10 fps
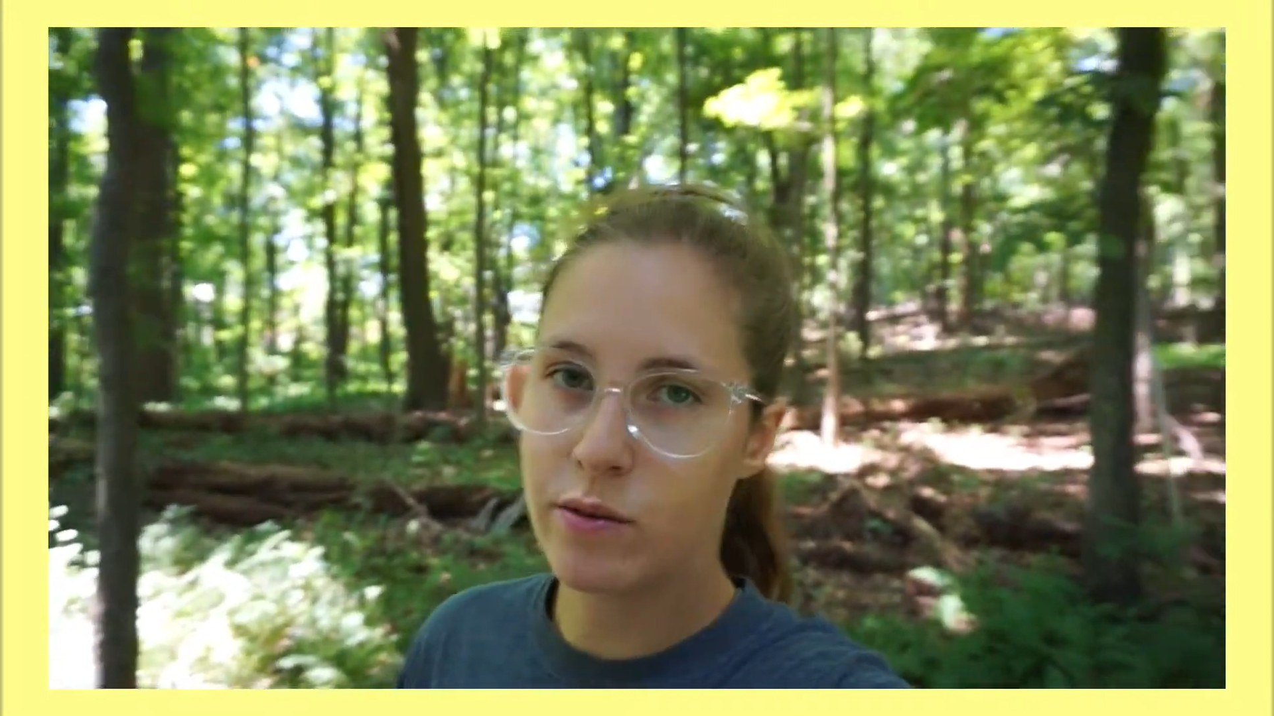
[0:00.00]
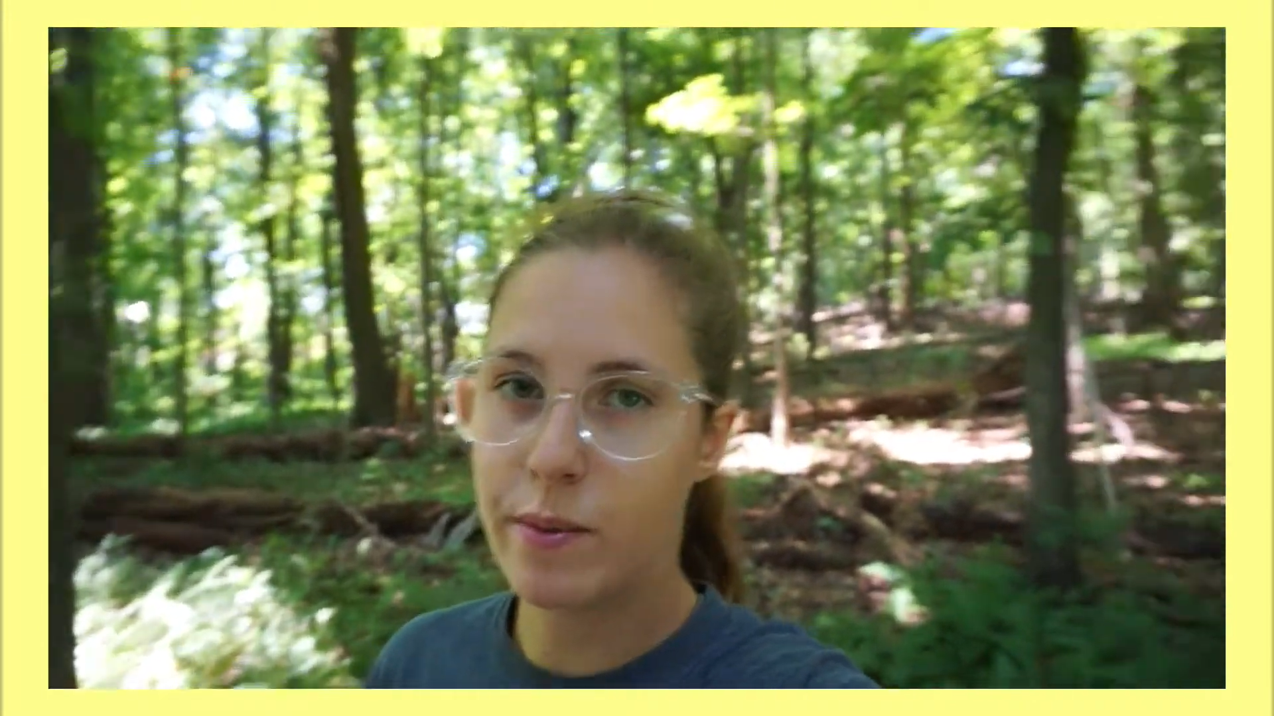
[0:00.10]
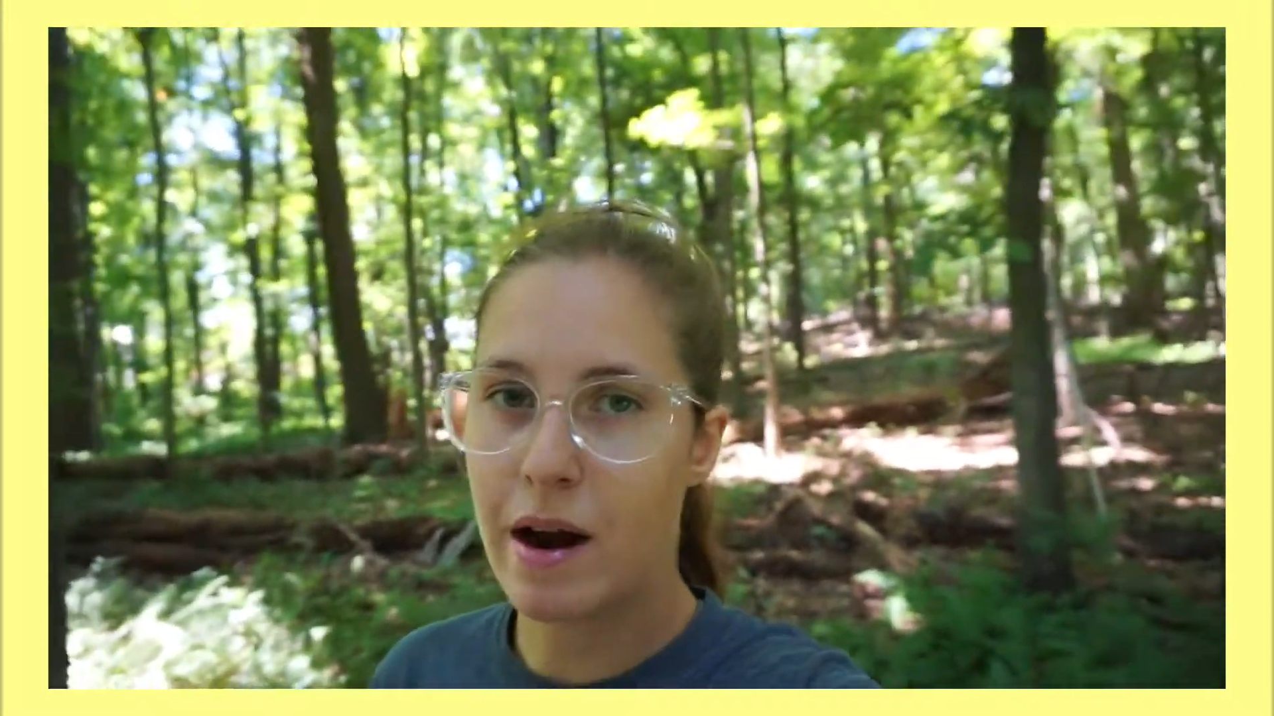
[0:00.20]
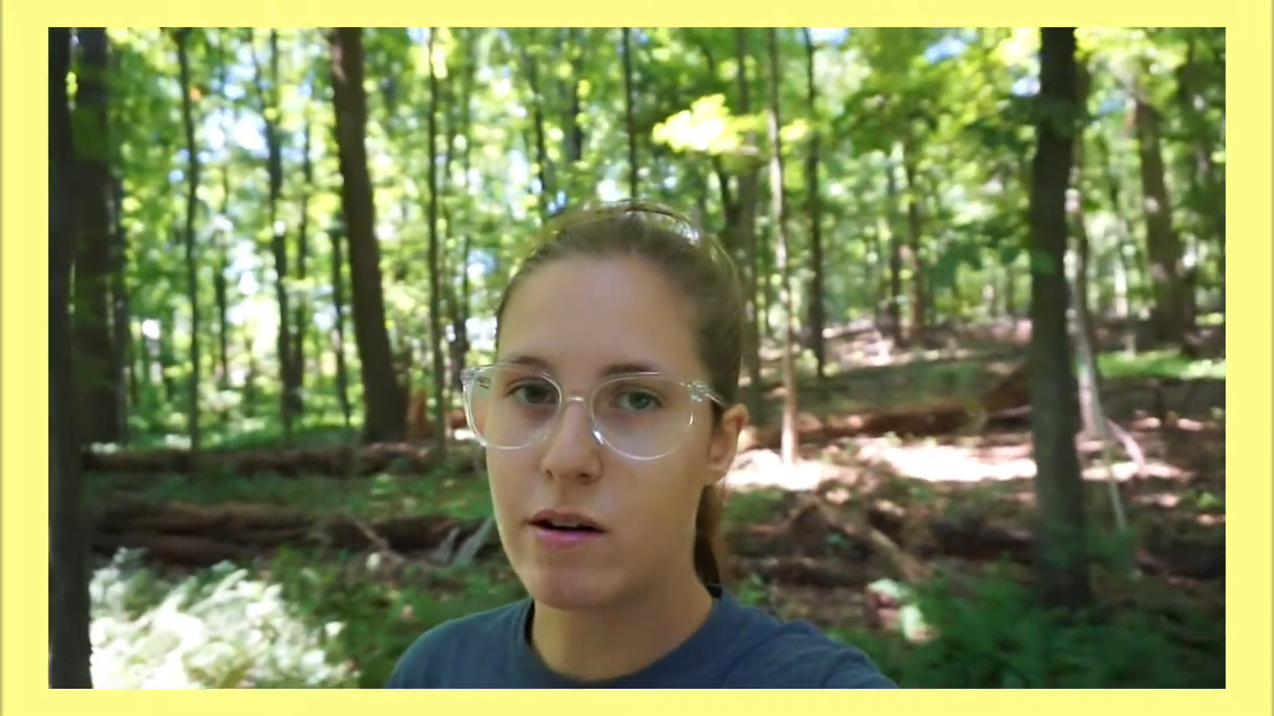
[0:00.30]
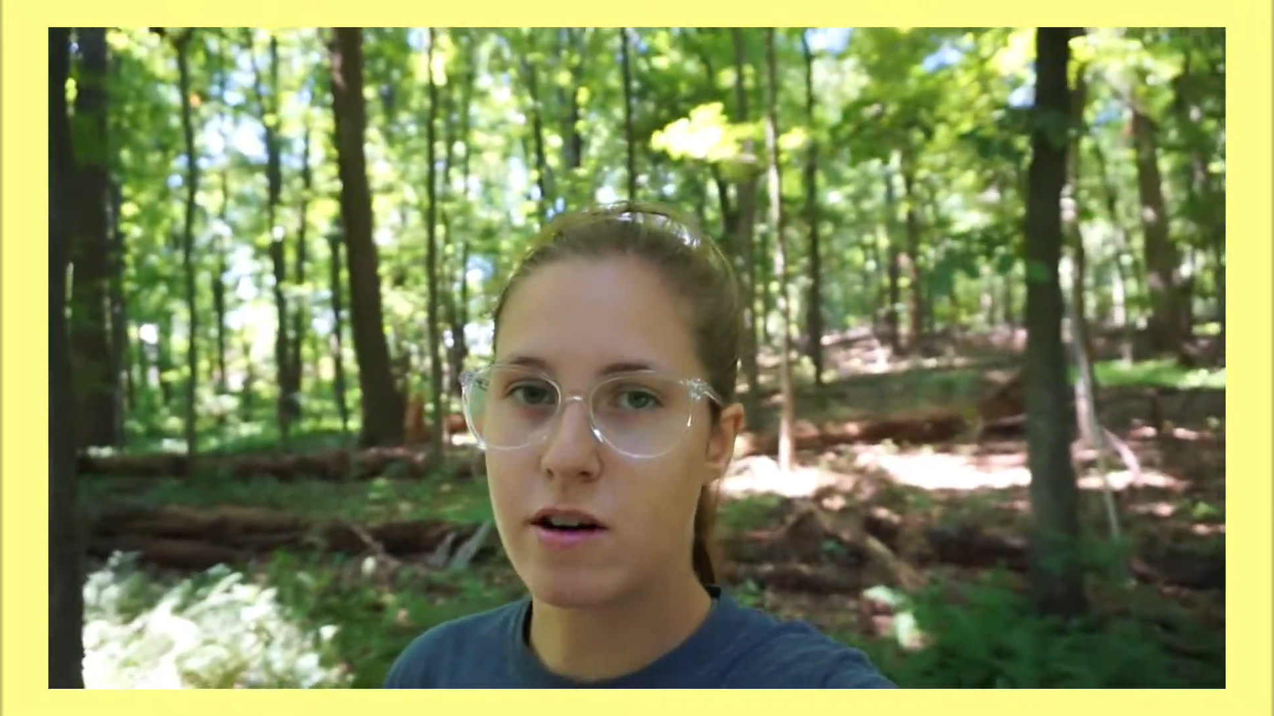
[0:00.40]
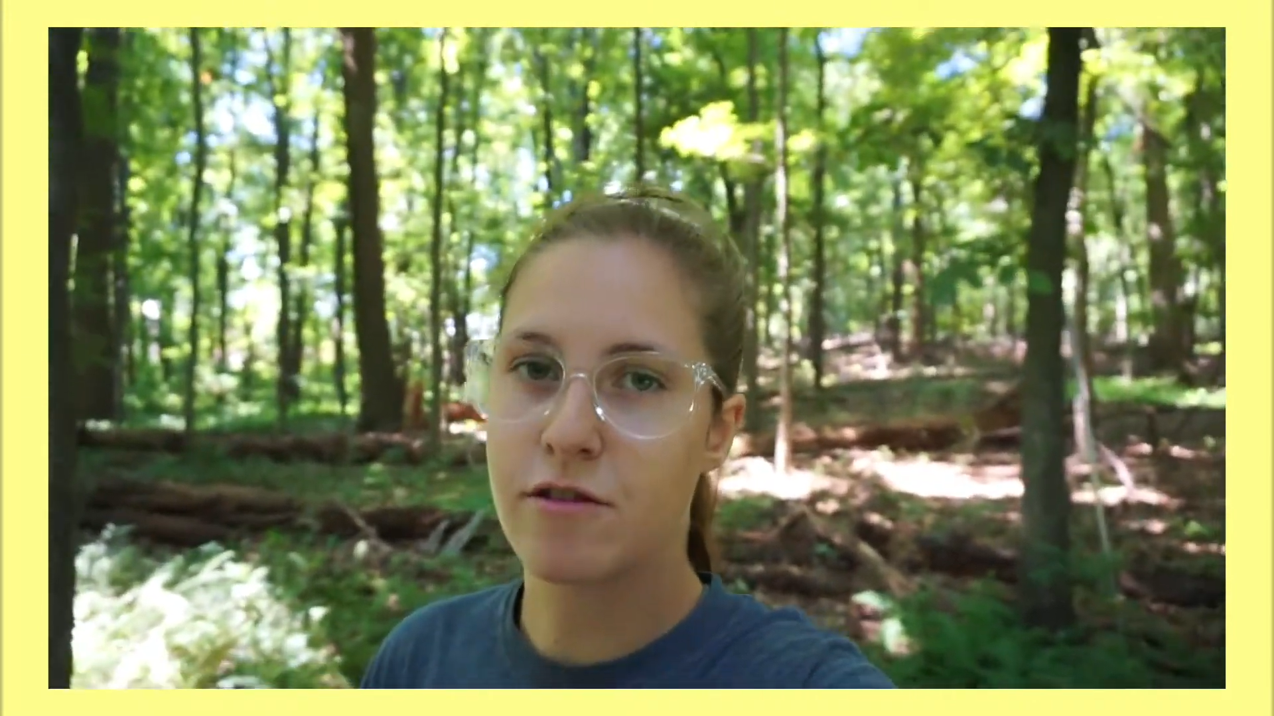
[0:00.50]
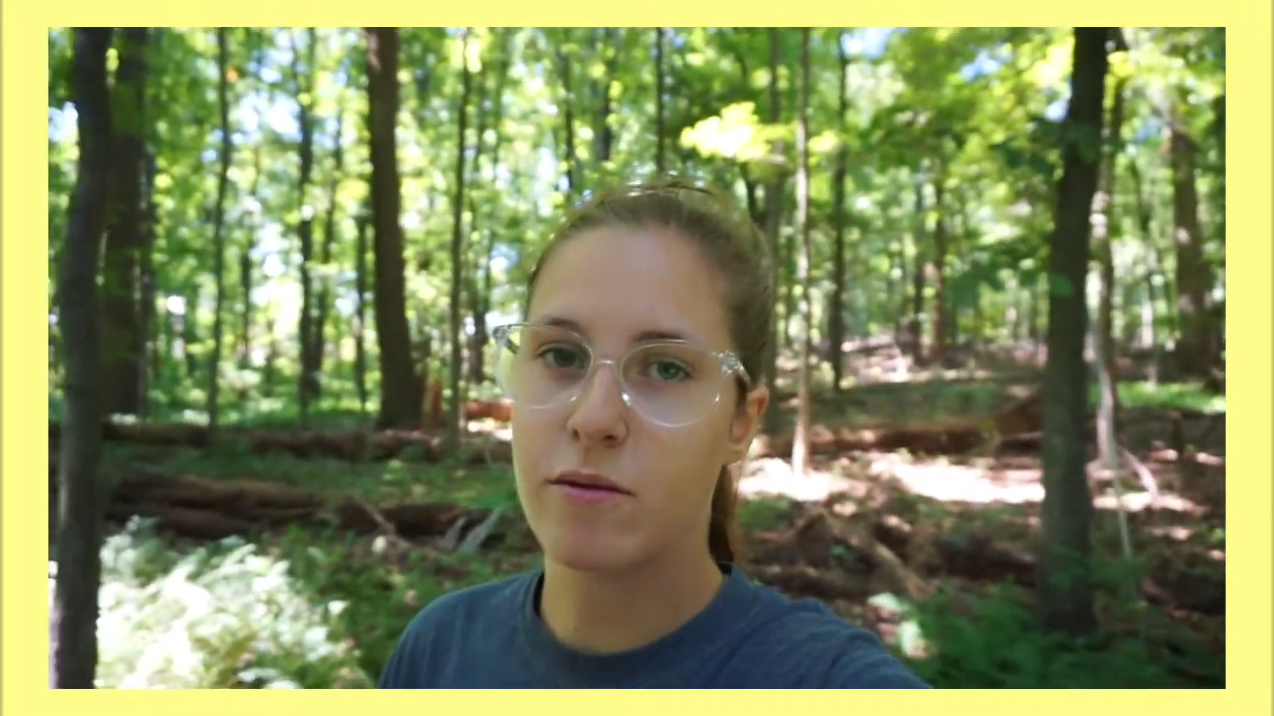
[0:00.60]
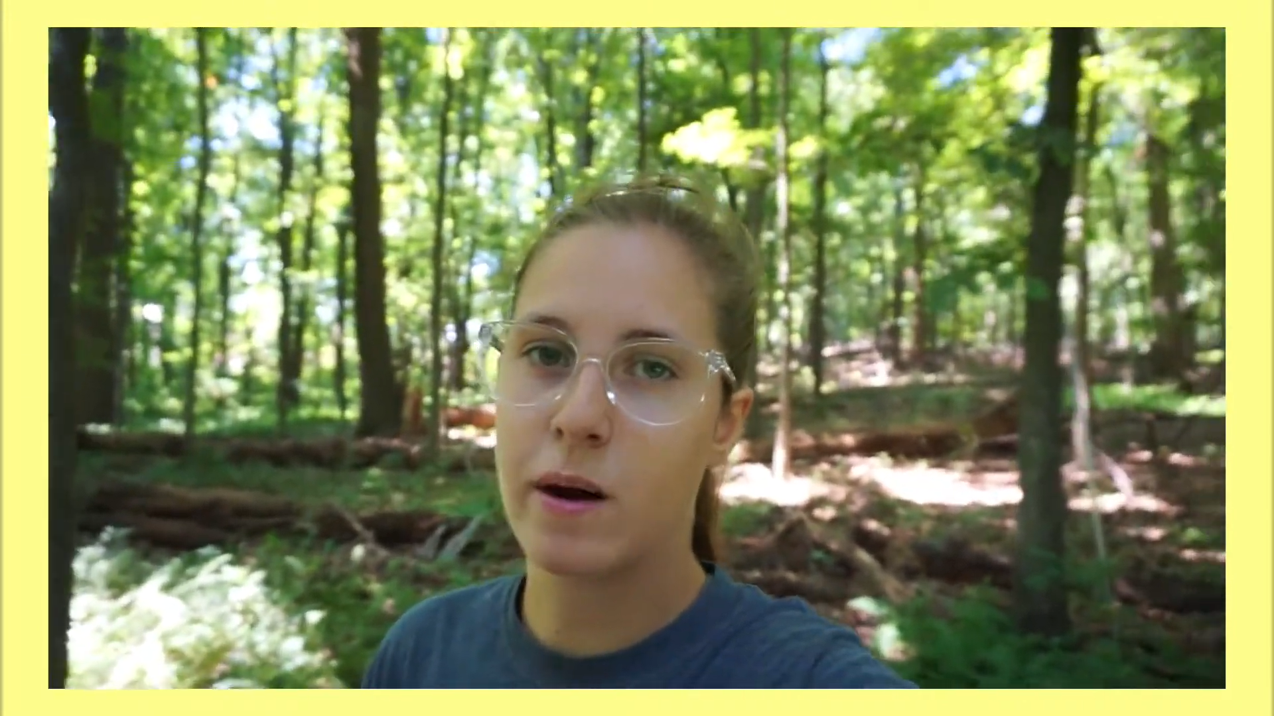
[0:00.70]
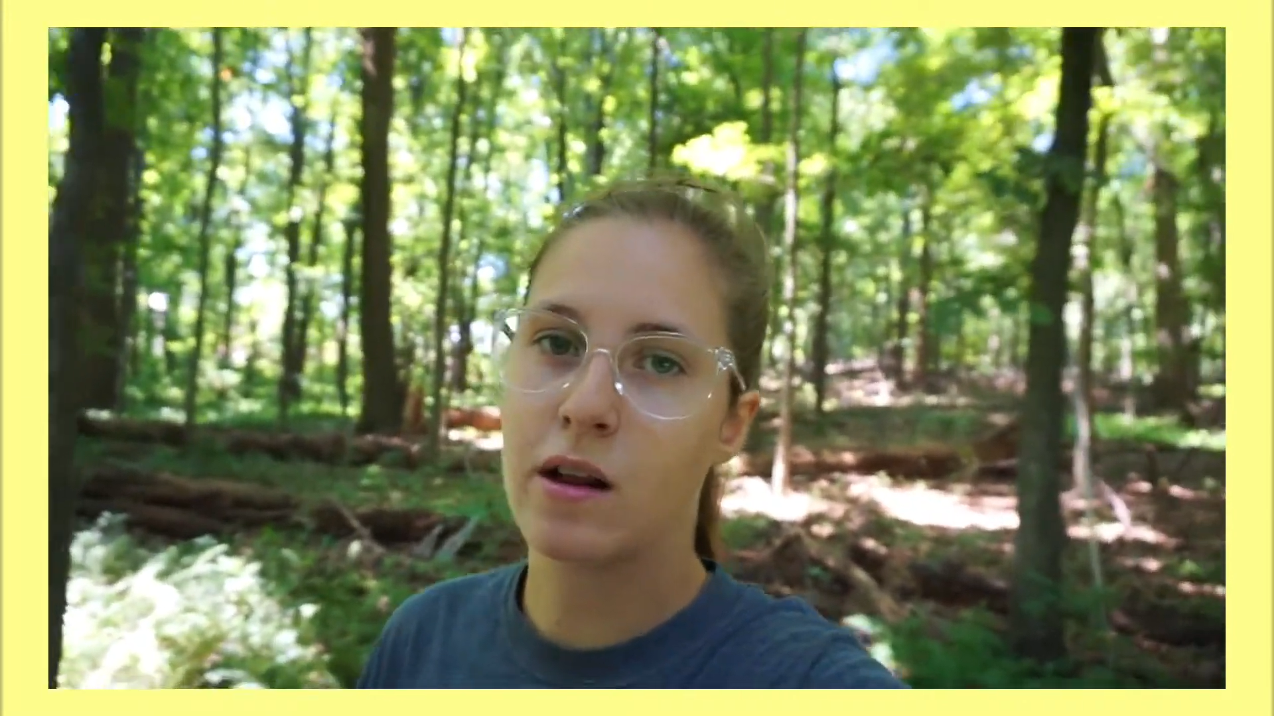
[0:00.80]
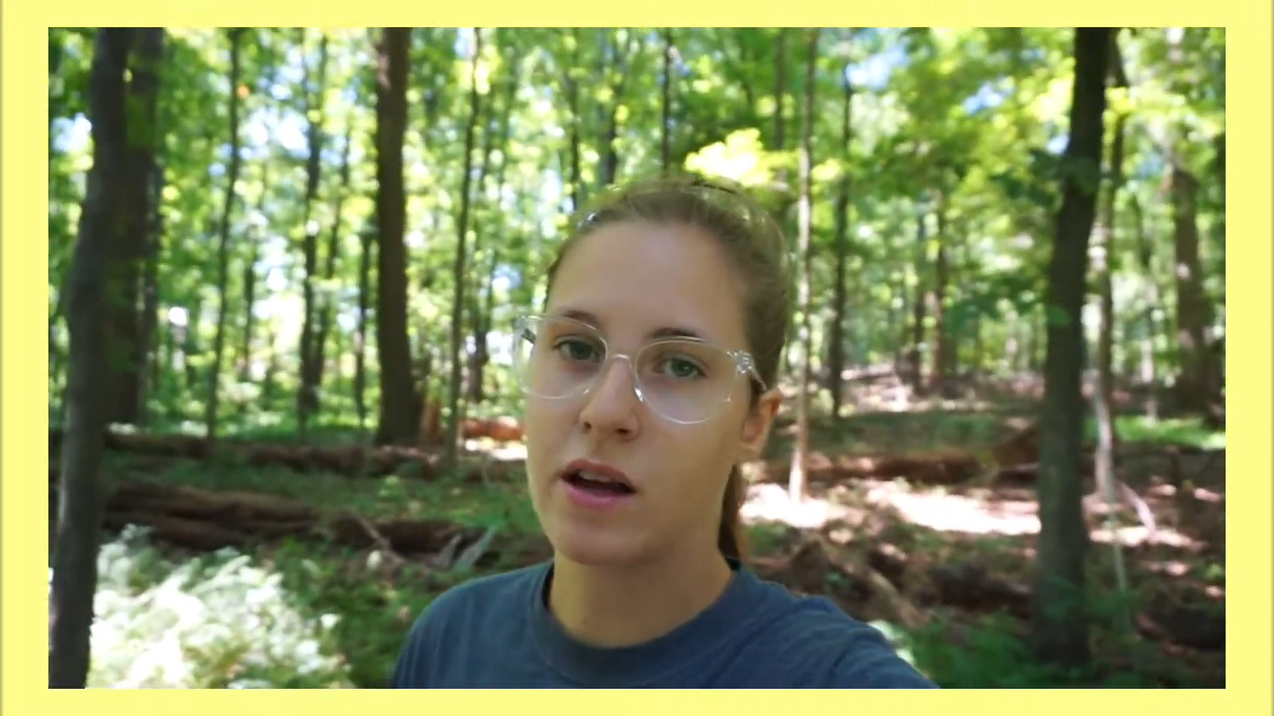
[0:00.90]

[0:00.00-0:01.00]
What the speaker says: We've been out here for about